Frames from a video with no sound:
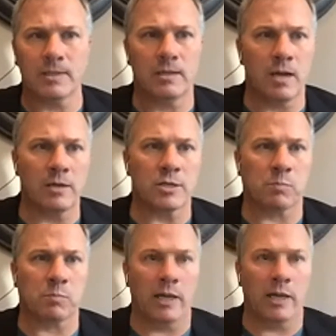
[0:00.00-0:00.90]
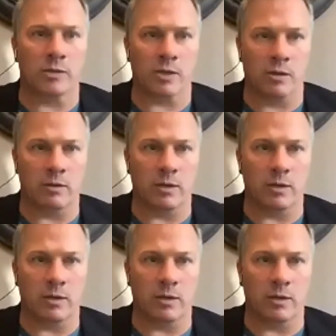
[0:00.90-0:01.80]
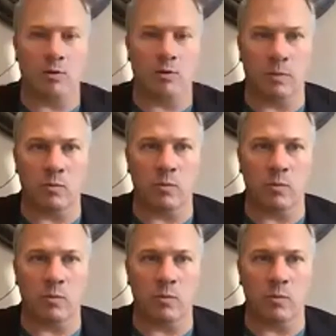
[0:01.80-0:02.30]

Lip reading: not just players on the hill,